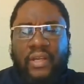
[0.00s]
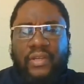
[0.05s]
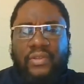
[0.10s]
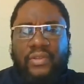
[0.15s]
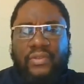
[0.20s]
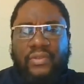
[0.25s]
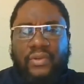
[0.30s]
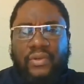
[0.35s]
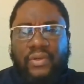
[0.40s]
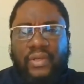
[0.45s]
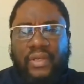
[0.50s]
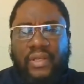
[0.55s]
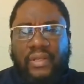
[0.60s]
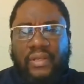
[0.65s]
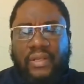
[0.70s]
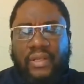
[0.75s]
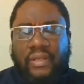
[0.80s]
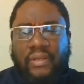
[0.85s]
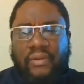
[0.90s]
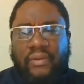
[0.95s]
So
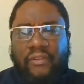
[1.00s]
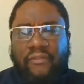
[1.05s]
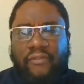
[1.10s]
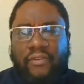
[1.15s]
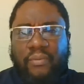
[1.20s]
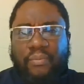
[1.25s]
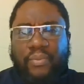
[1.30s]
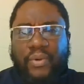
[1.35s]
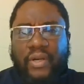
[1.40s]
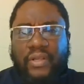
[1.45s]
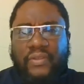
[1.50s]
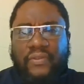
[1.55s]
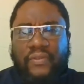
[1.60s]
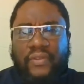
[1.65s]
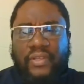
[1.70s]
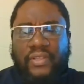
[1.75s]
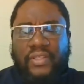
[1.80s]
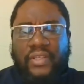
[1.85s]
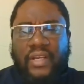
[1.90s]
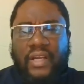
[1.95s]
in different parts of
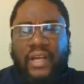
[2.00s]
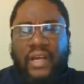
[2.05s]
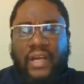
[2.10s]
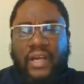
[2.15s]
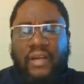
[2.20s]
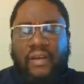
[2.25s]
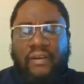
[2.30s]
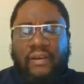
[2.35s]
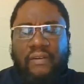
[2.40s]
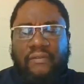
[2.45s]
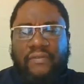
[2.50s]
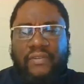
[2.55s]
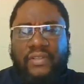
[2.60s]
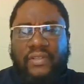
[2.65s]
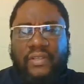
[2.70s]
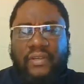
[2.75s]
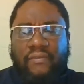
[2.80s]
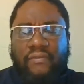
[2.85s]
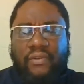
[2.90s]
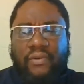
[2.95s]
the jihad of
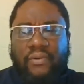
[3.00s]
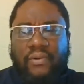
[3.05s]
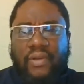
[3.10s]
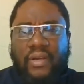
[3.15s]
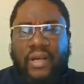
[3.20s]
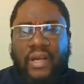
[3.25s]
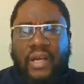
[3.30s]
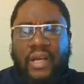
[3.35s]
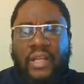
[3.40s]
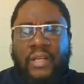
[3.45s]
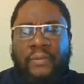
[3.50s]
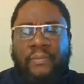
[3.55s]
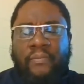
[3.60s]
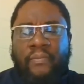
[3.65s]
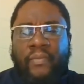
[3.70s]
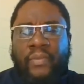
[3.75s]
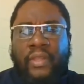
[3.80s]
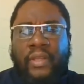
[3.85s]
the Quran,